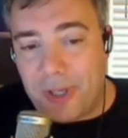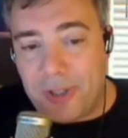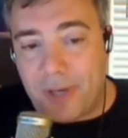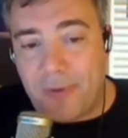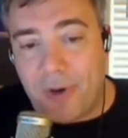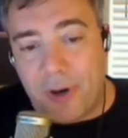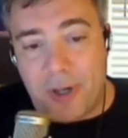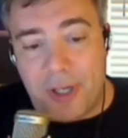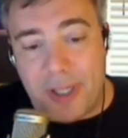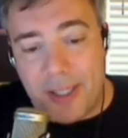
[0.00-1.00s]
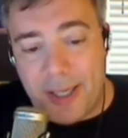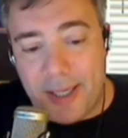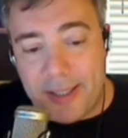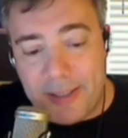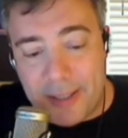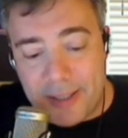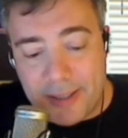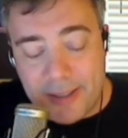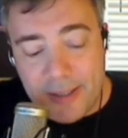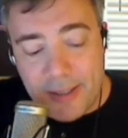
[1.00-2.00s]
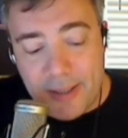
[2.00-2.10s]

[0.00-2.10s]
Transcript: things that I've heard, and uh,